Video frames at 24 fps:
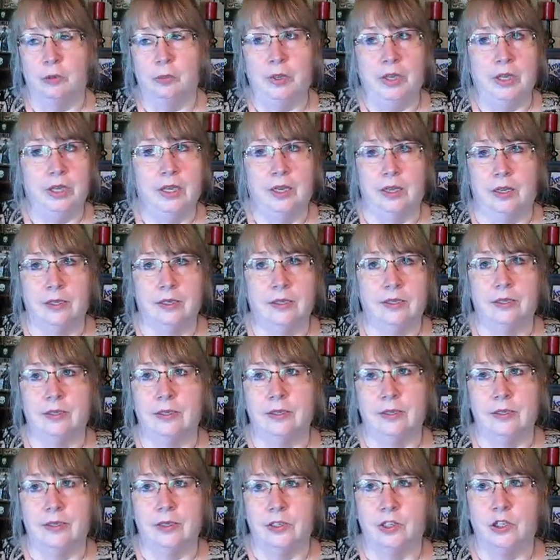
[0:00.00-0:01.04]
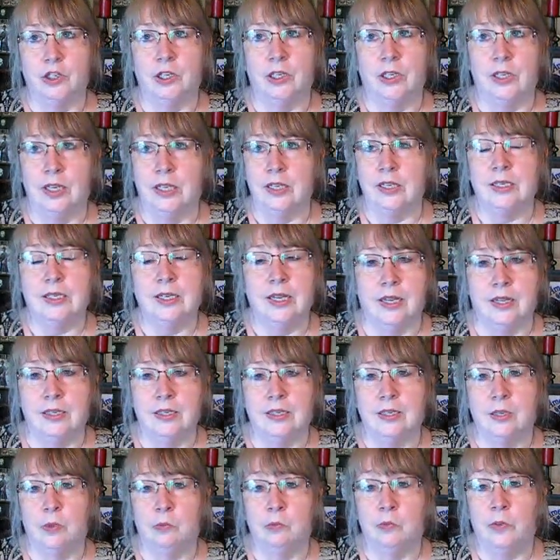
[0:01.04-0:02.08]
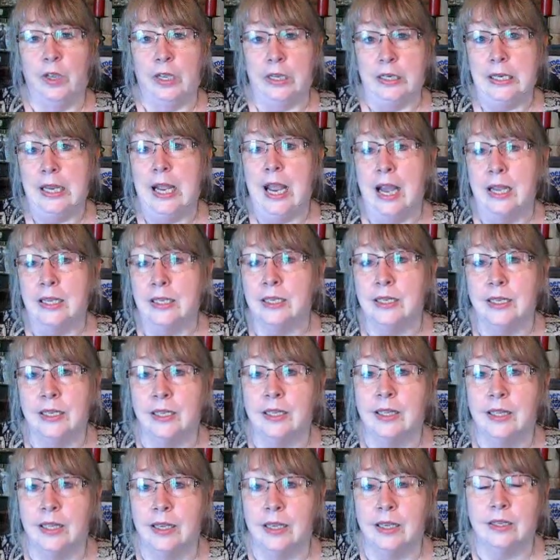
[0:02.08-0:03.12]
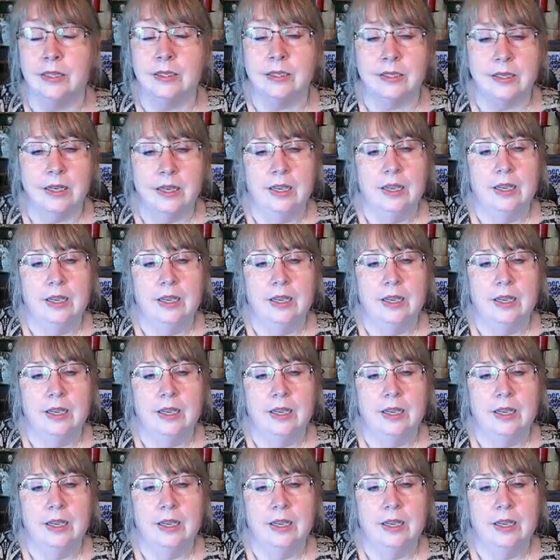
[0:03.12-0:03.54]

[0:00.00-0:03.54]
because she has done some fantastic things.